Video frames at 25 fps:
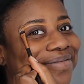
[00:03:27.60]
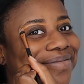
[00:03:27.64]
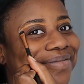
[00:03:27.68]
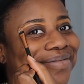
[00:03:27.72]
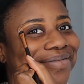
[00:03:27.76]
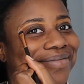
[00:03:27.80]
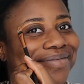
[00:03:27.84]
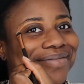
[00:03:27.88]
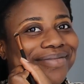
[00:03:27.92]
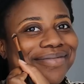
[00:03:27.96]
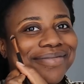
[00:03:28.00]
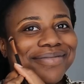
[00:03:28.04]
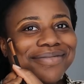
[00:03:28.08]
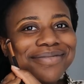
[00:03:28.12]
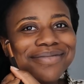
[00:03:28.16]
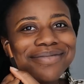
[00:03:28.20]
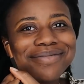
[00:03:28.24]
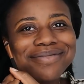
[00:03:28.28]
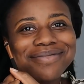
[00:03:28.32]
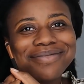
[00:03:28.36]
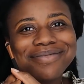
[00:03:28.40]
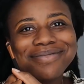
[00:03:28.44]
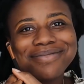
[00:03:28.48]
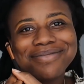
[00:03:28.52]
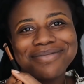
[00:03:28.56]

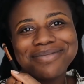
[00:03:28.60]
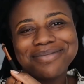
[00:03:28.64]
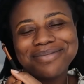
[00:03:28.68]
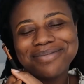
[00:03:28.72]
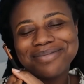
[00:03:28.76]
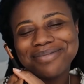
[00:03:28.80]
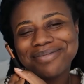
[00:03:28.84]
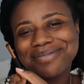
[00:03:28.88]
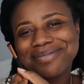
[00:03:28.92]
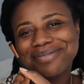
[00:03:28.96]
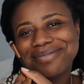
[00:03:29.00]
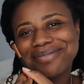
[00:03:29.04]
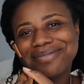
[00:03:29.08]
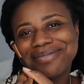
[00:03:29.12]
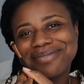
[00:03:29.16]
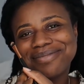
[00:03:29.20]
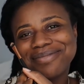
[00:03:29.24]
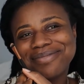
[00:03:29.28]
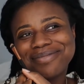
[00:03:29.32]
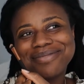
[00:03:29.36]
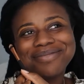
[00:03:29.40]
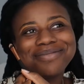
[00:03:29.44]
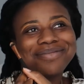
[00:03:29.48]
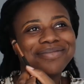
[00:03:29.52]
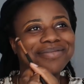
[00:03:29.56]

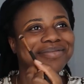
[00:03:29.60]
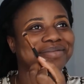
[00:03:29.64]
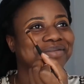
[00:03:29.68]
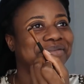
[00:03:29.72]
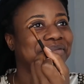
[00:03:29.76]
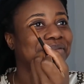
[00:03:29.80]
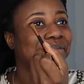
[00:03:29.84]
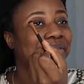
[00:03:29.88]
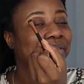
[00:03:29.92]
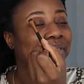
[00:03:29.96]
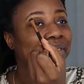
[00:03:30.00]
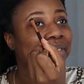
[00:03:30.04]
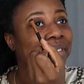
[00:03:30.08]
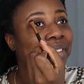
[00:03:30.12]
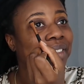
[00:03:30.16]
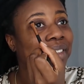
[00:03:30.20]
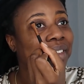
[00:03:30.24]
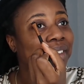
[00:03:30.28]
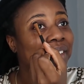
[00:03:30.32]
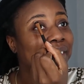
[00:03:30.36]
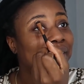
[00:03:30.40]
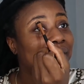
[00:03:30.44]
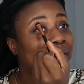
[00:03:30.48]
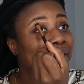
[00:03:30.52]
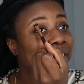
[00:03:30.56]

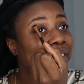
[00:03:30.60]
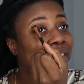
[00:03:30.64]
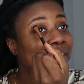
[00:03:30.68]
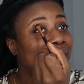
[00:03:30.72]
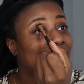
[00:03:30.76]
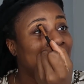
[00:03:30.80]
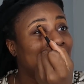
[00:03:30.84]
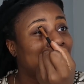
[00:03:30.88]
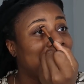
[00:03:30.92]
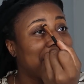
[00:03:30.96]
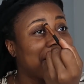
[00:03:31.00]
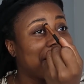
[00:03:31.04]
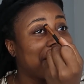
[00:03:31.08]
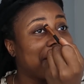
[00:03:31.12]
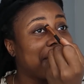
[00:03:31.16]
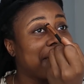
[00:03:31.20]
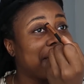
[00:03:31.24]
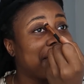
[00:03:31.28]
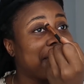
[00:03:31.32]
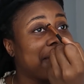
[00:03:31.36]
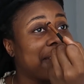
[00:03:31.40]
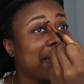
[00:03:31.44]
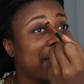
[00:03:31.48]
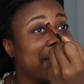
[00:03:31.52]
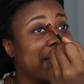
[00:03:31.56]

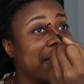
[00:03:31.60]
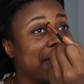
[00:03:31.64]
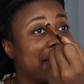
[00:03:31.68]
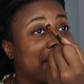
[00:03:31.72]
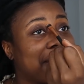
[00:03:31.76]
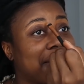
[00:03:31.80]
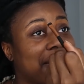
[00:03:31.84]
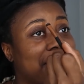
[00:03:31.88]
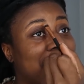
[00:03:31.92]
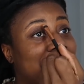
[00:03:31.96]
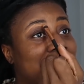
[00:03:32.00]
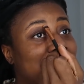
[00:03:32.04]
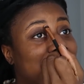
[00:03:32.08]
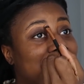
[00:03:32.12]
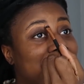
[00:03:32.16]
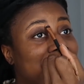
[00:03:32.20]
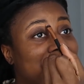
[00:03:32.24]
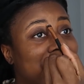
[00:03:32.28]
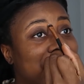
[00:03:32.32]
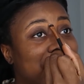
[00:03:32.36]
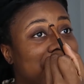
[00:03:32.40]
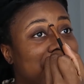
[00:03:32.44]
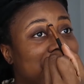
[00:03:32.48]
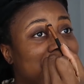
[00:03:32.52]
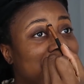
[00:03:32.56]

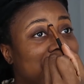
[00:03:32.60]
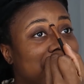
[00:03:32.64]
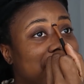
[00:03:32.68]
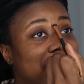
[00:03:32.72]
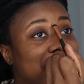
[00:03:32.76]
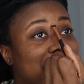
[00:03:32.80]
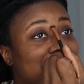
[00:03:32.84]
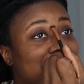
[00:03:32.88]
No words are spoken by the person on screen.